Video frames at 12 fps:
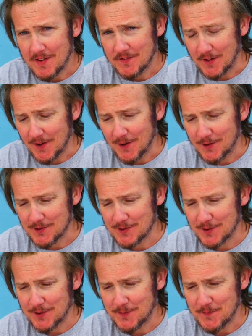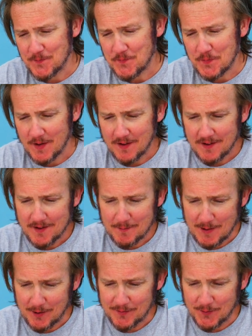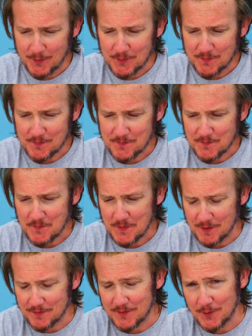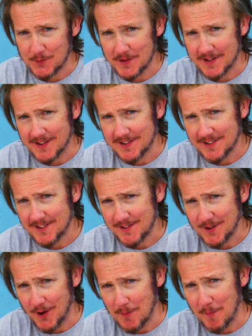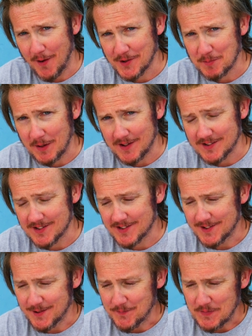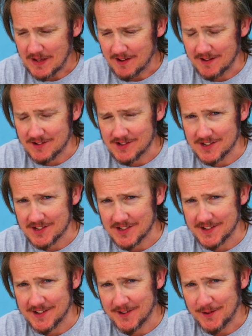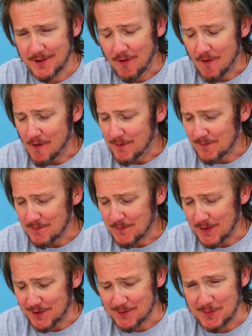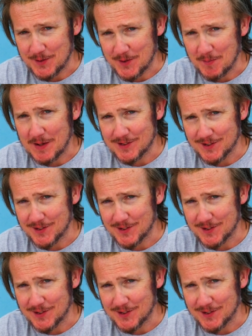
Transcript: the last mouthful of food here at Mike's place in Sissi, and it's been an amazing